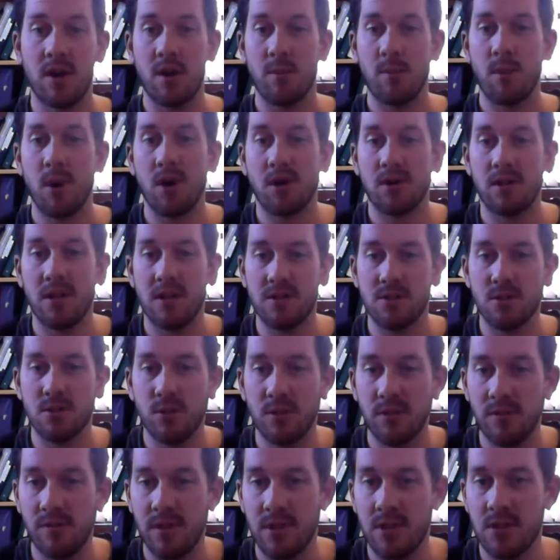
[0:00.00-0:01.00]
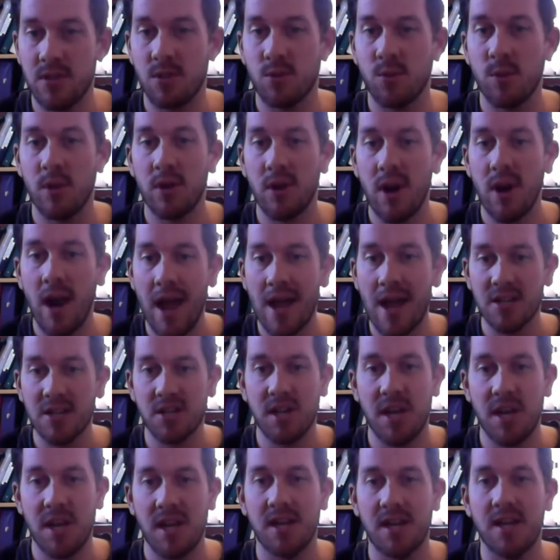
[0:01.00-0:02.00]
our Parkland School Division Twitter
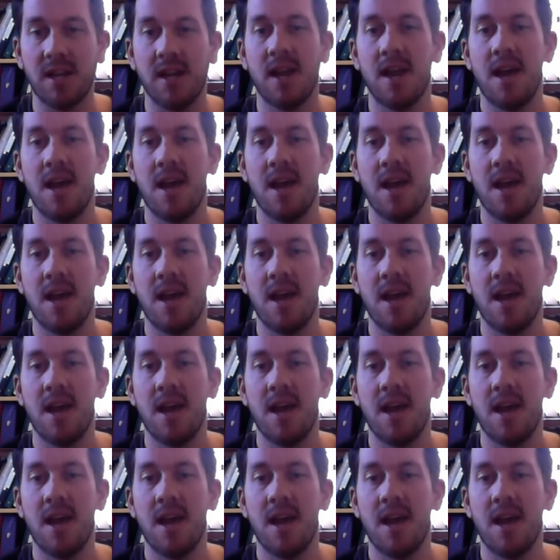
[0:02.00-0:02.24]
hashtag